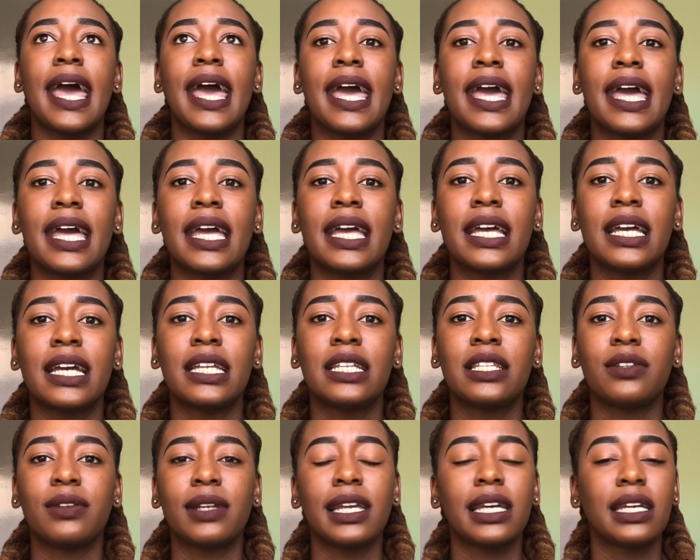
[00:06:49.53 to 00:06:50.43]

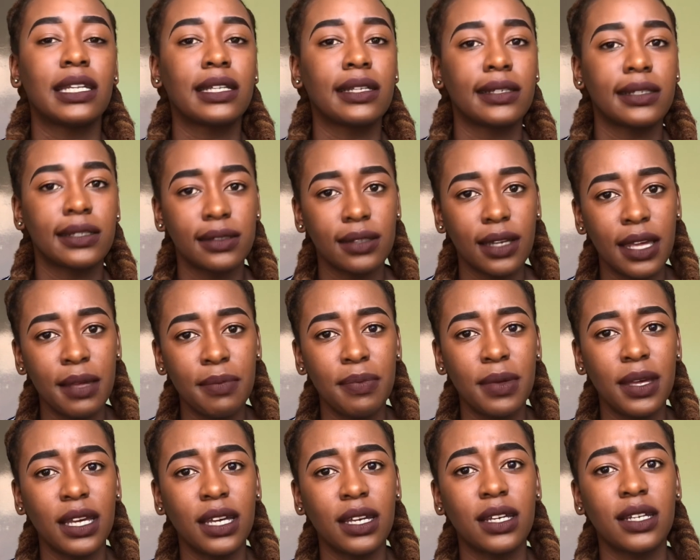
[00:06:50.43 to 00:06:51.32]
and they're like,
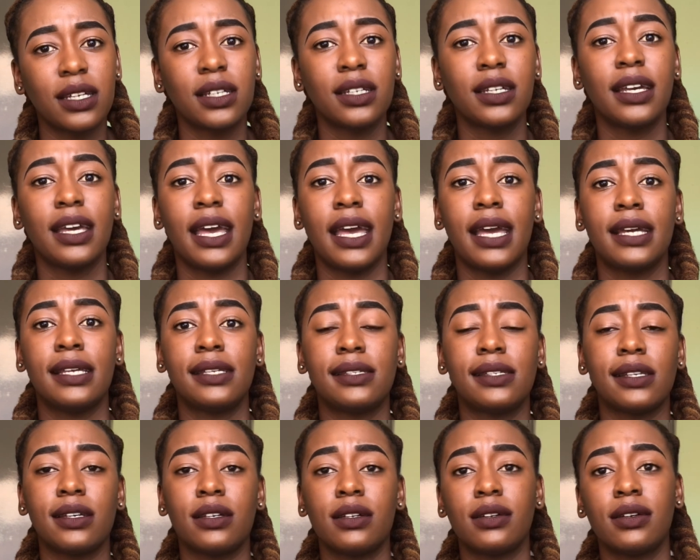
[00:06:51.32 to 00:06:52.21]
Epik
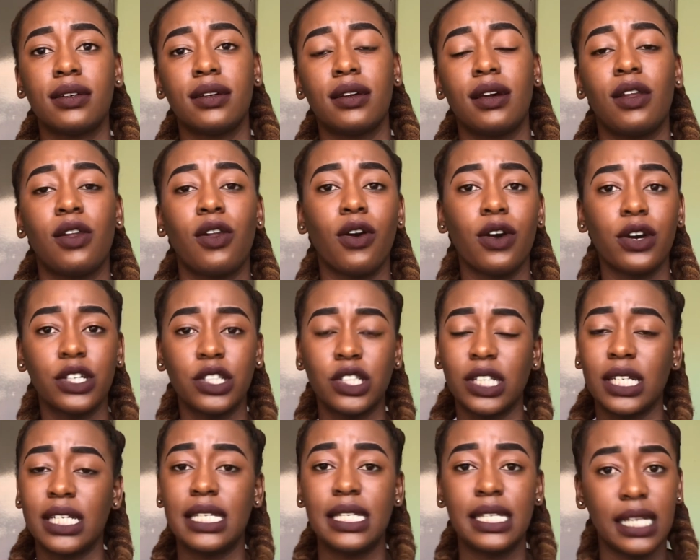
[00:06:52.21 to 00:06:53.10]
has a
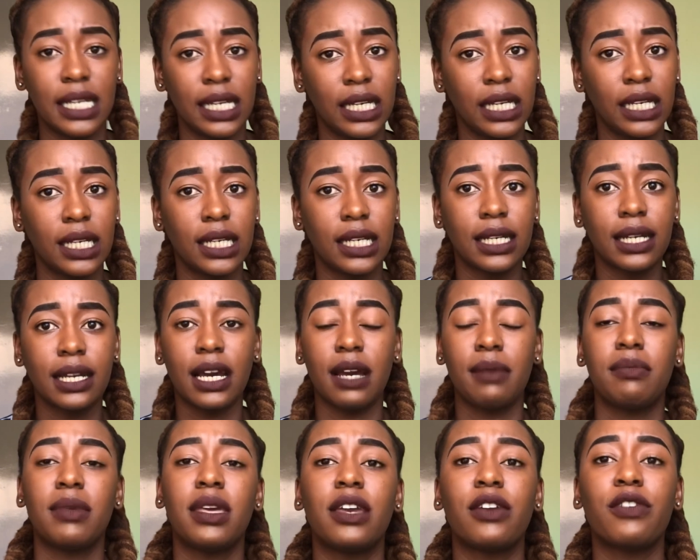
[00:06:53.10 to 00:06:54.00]
large intake
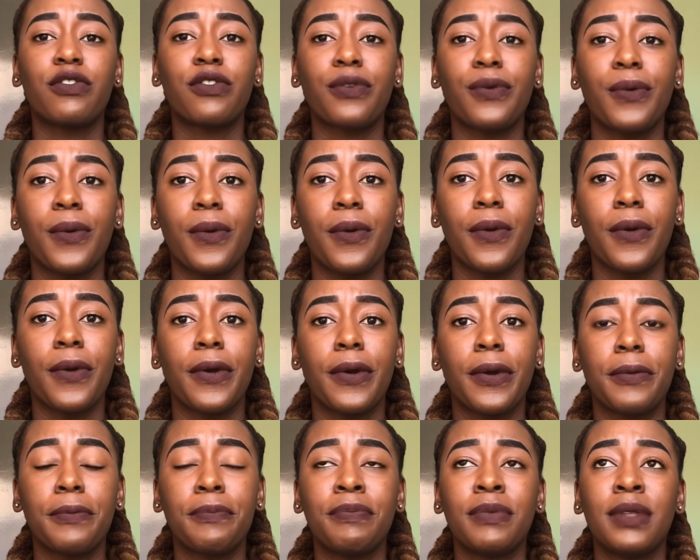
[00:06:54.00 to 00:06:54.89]
coming for
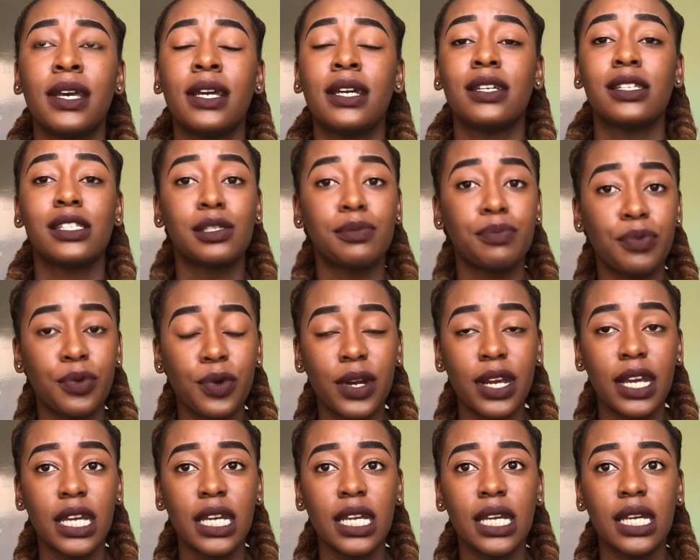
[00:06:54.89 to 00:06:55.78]

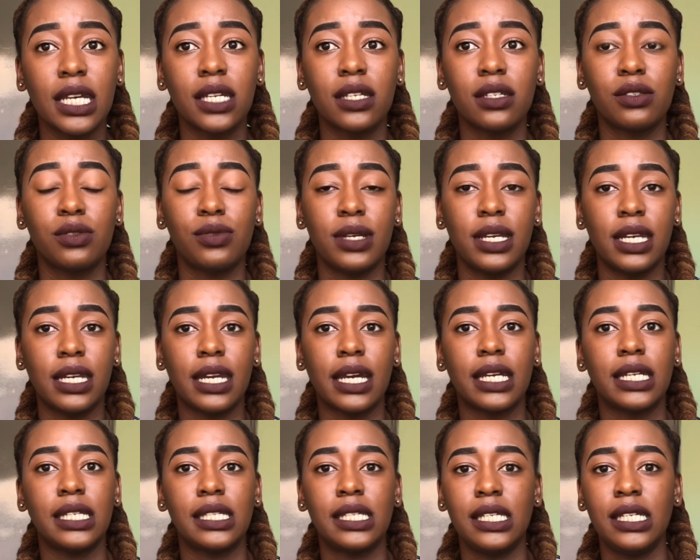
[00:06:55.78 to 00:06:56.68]
spring
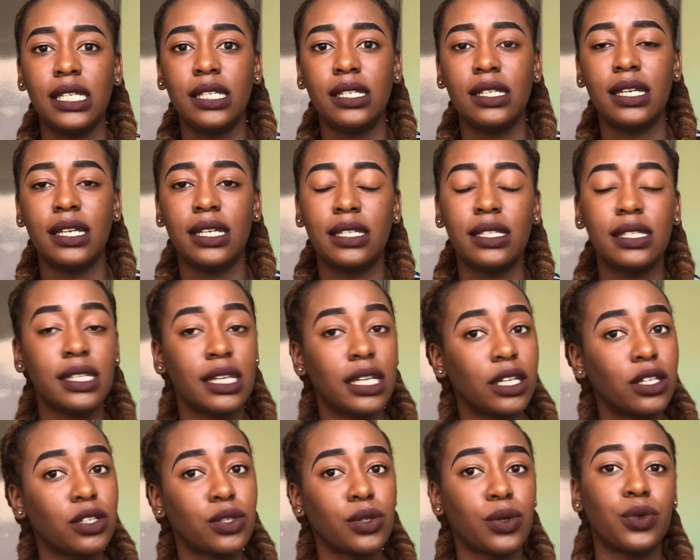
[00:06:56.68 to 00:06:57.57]
2019
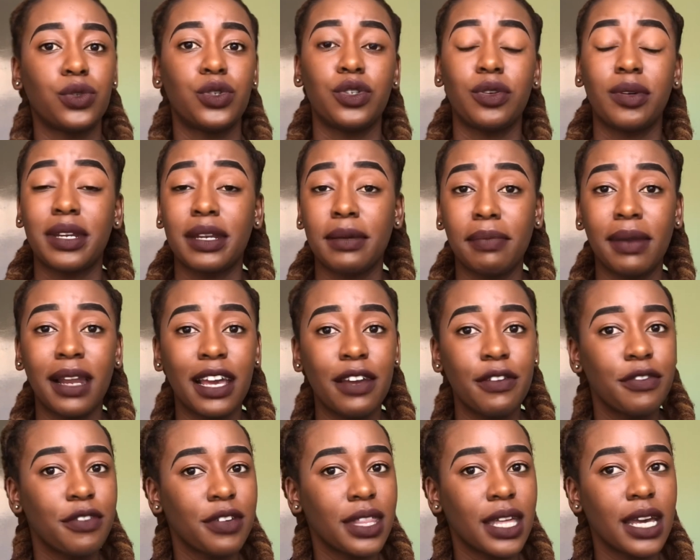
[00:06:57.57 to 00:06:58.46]
intake, so do you want to
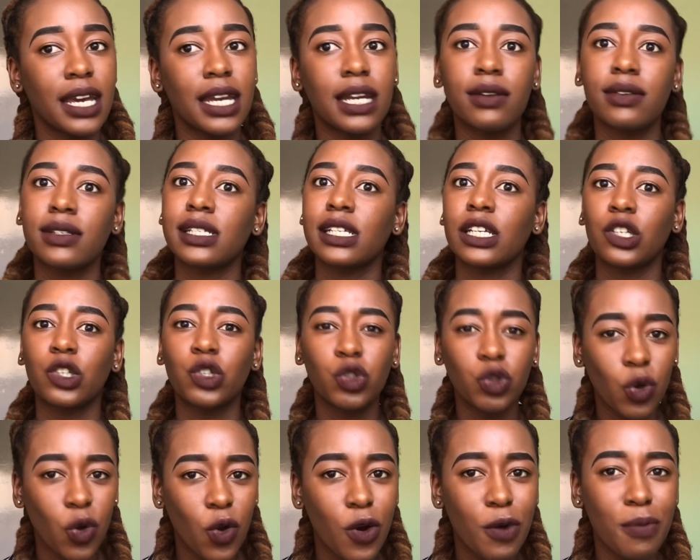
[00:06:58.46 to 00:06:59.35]
apply for that? I was like,
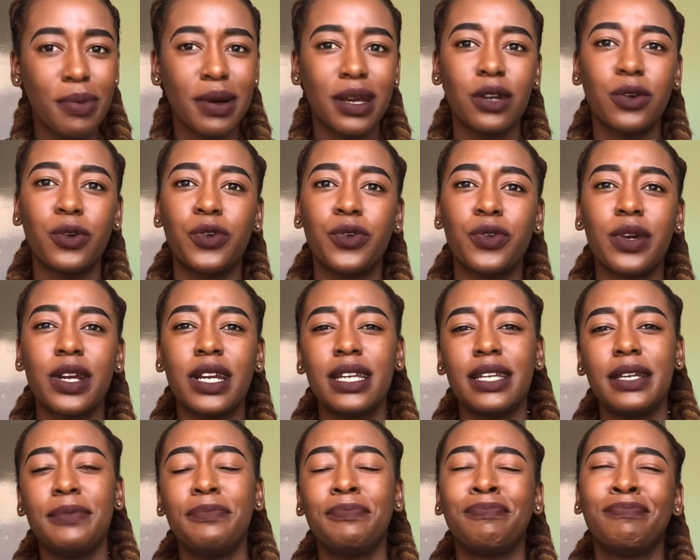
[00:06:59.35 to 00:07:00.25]
sure, but
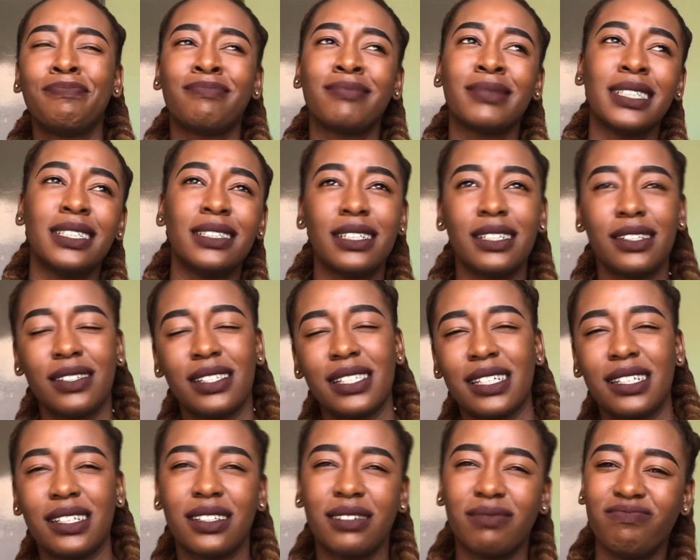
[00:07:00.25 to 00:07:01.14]
already I
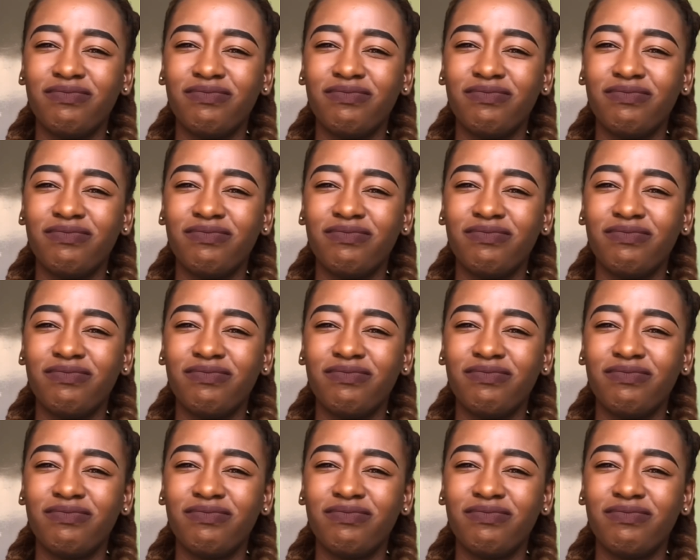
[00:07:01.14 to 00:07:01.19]
was like,